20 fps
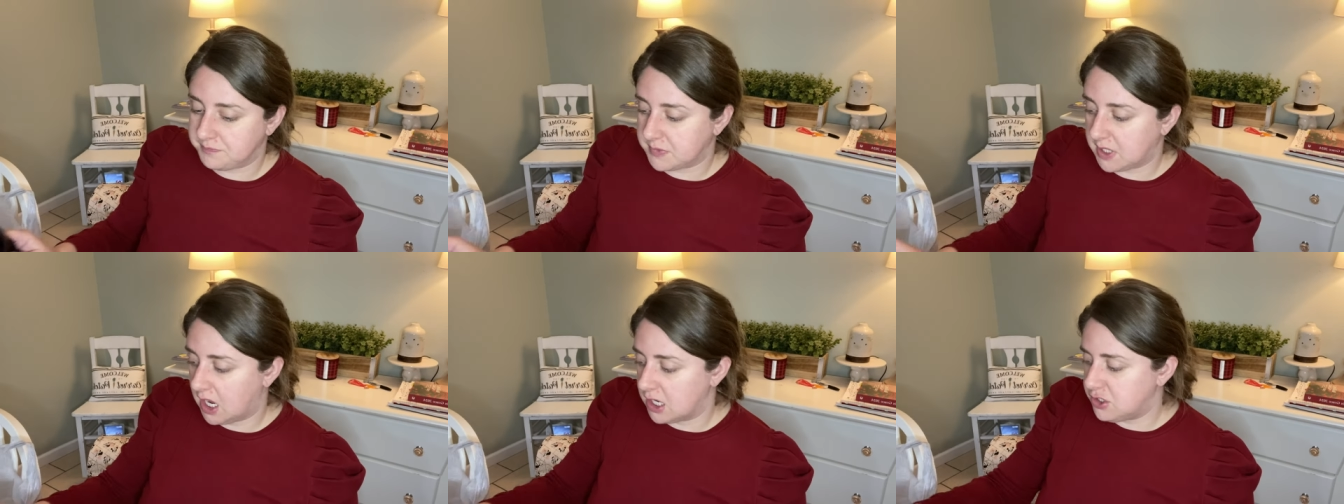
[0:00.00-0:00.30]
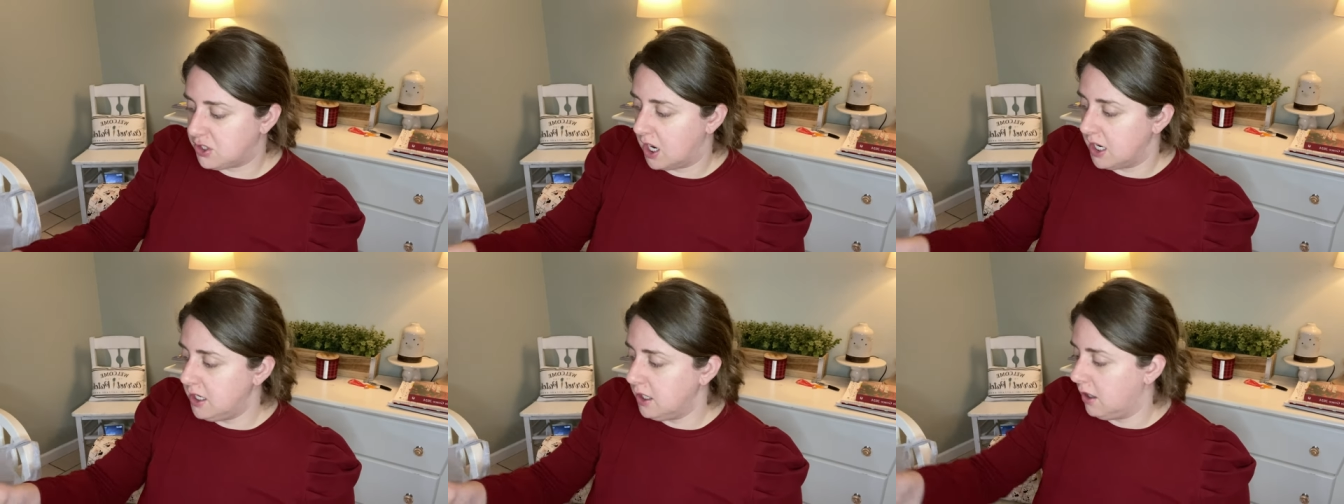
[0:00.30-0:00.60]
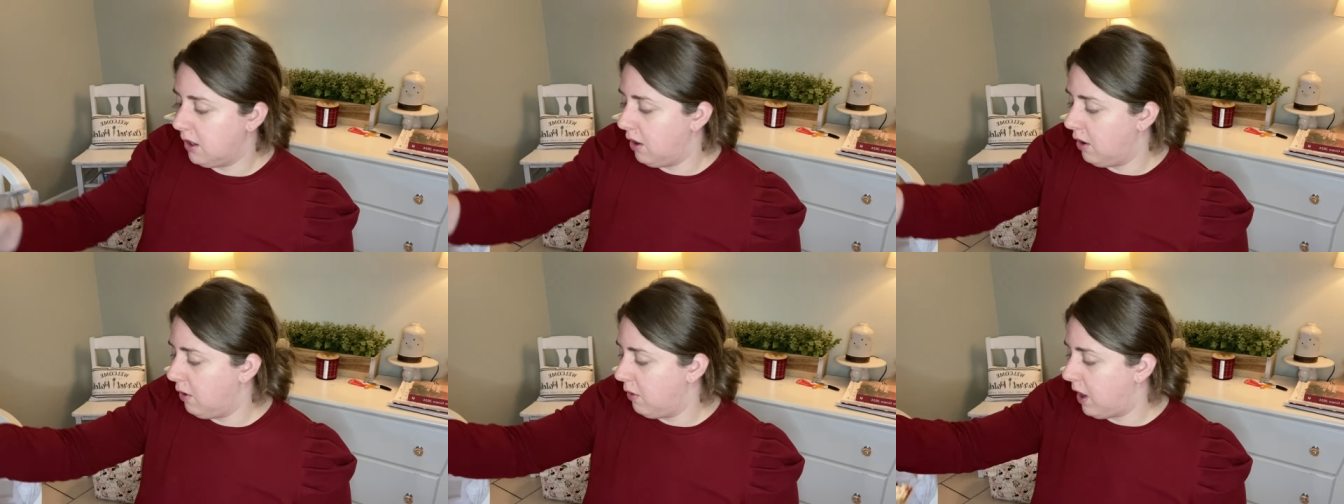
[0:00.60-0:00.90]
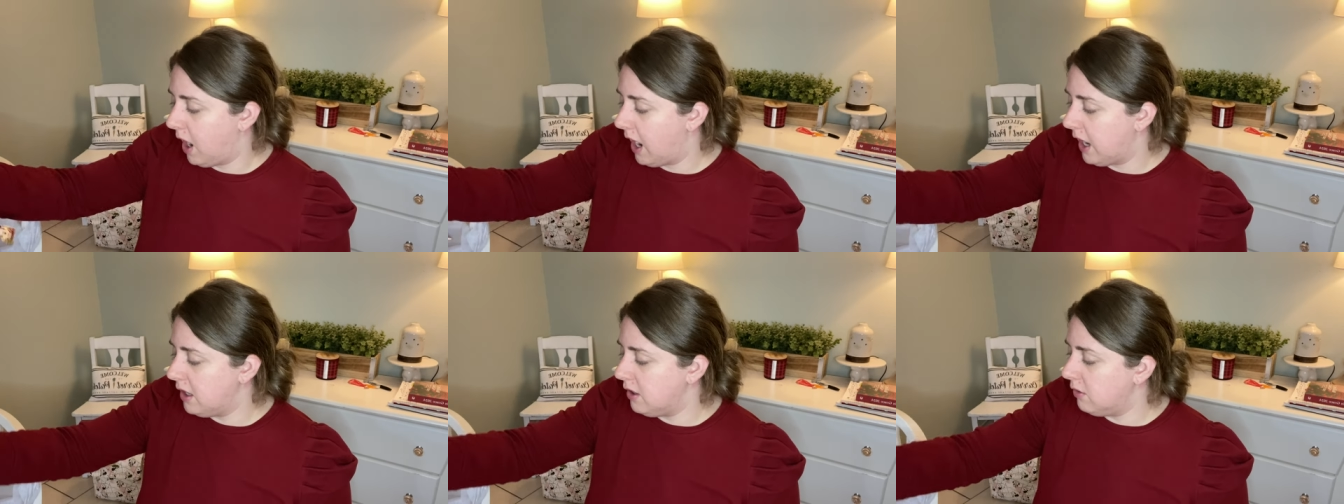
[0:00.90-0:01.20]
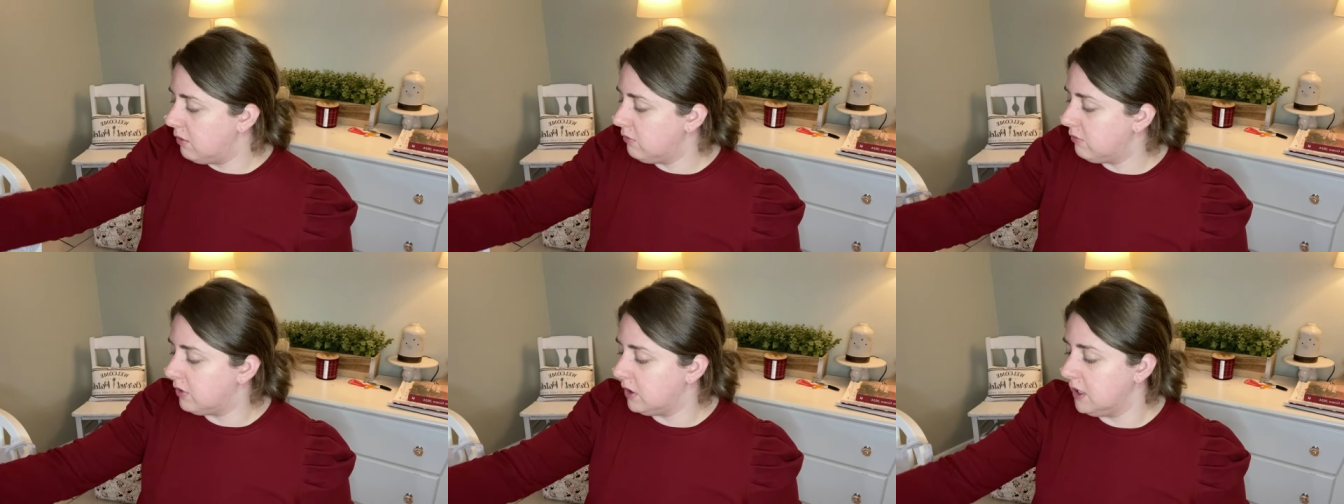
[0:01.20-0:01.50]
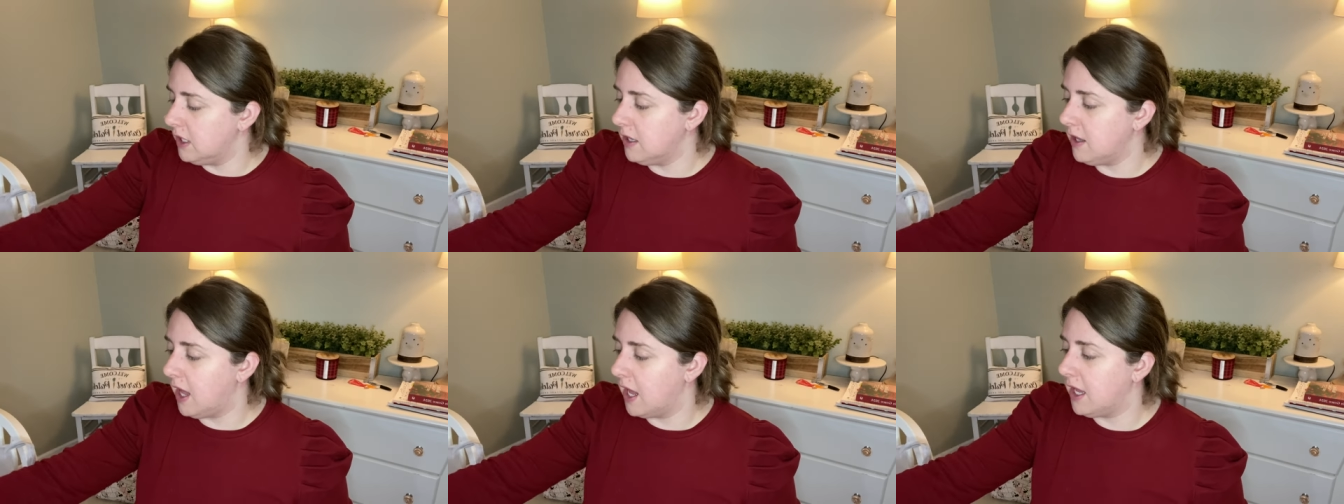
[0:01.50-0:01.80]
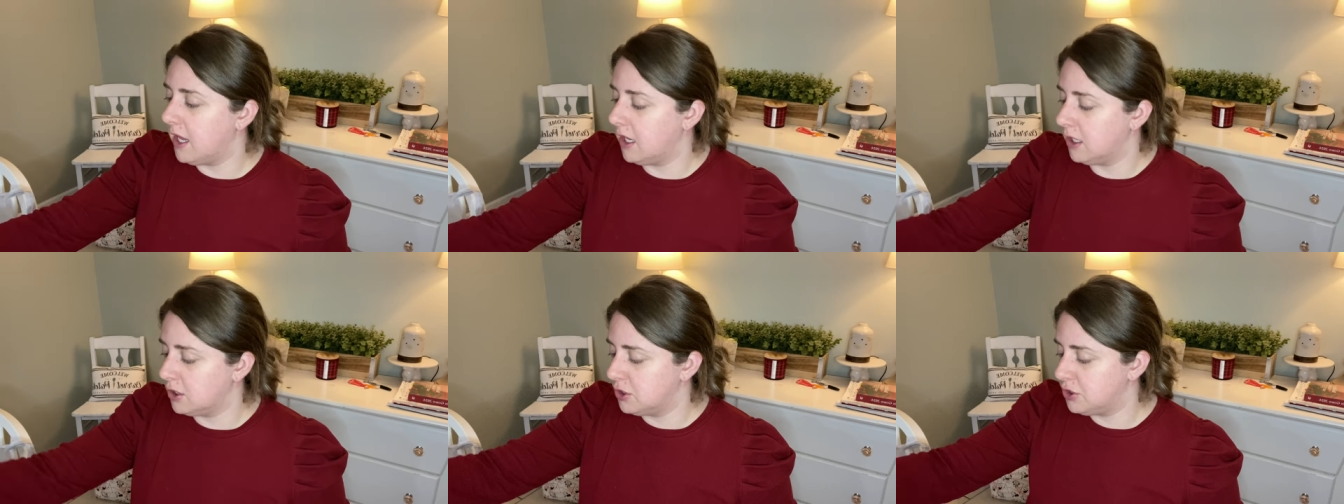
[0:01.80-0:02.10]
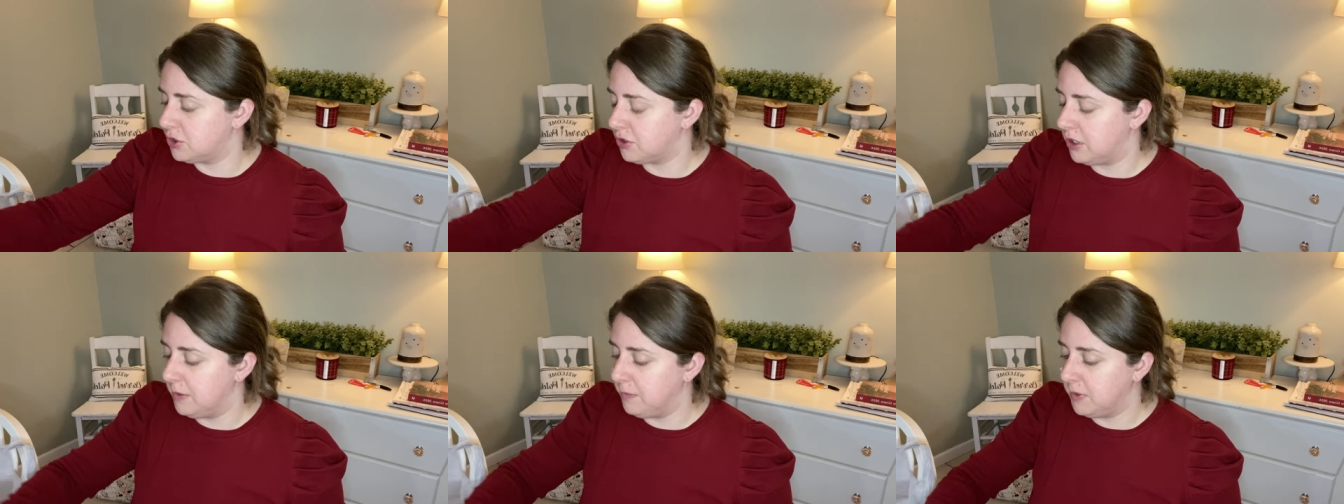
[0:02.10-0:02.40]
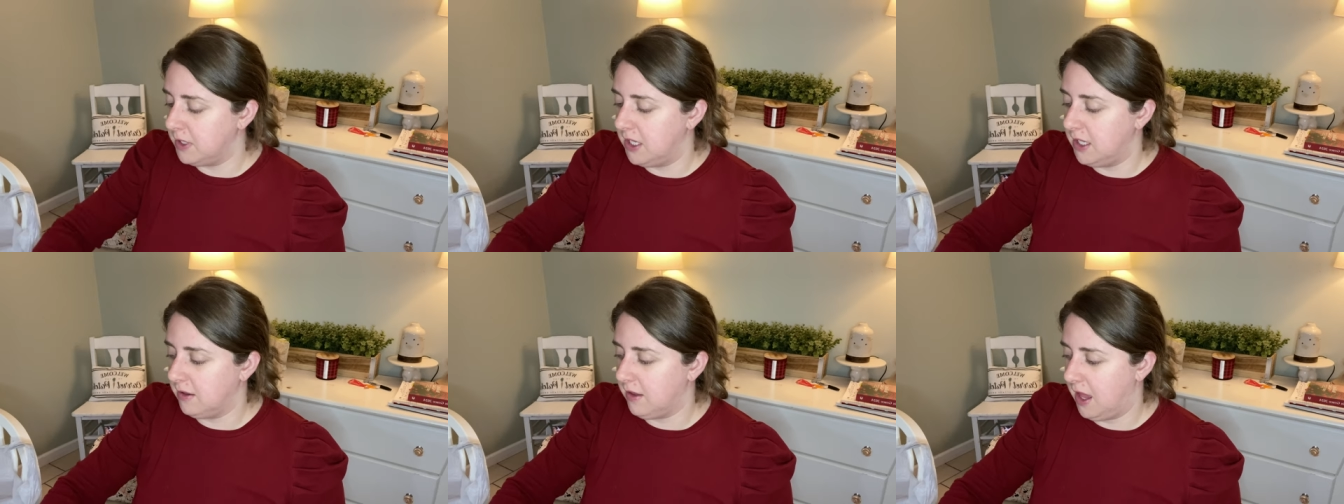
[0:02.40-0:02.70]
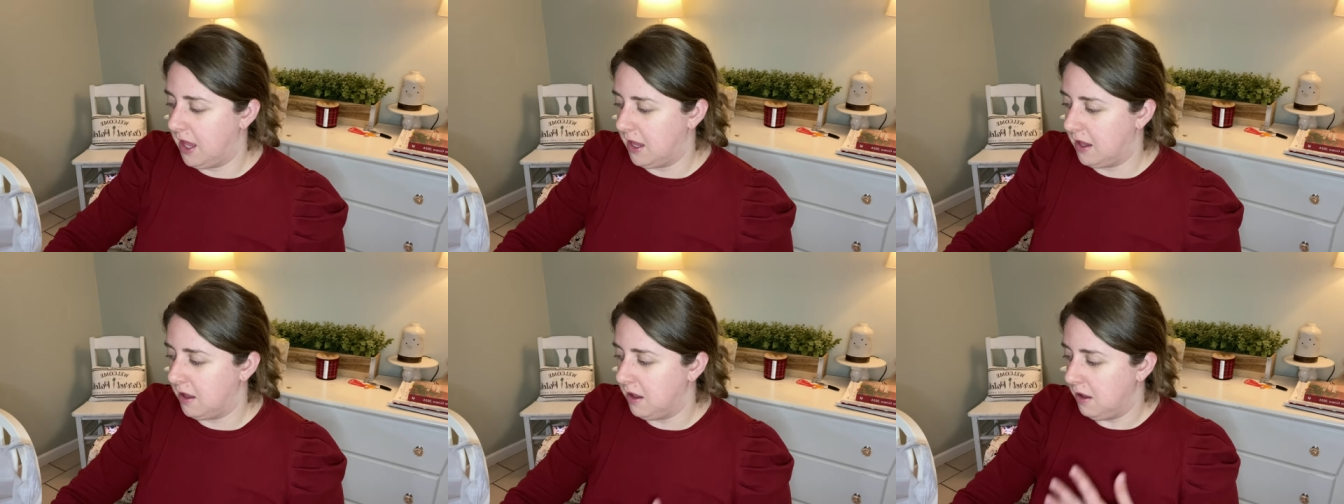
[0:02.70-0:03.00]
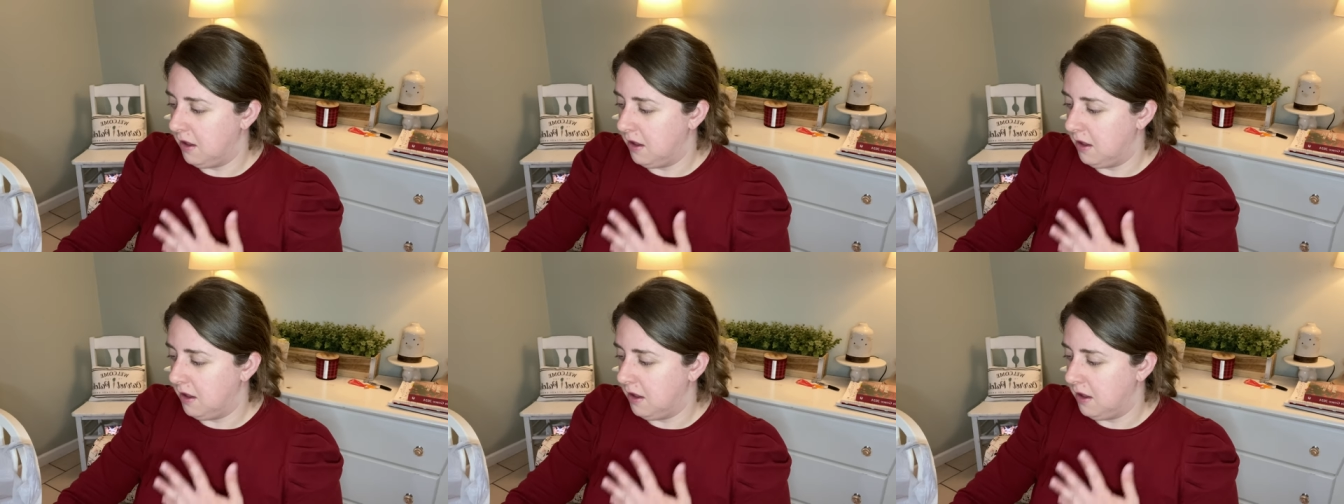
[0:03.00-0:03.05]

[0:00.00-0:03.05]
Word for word: I try to go, I don't really like extremely like,